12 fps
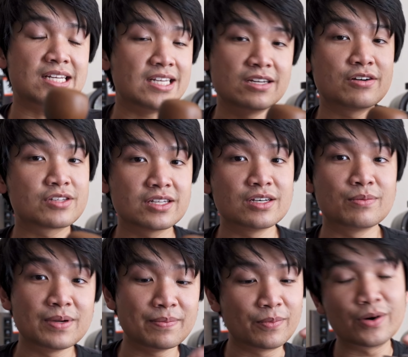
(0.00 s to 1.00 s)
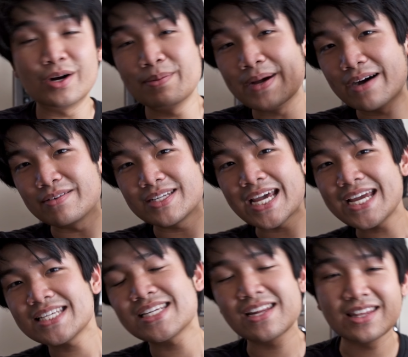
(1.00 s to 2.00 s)
He knows a little bit more about
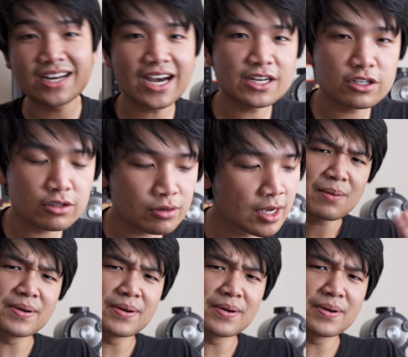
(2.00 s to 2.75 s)
taste than I do,